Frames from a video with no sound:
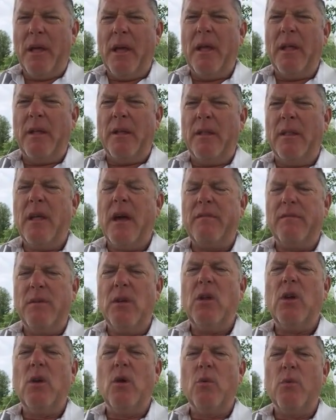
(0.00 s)
And that
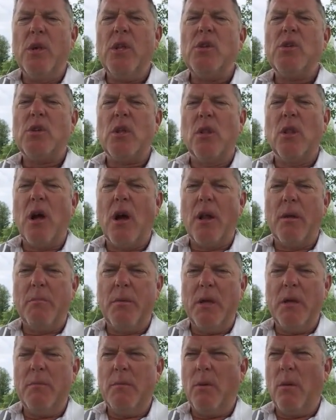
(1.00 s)
video reached a lot of
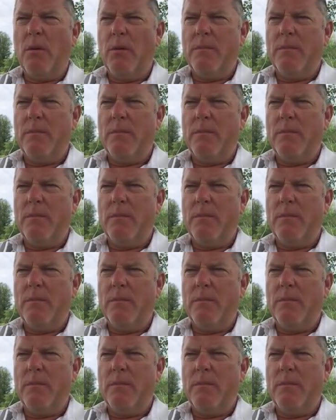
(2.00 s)
people.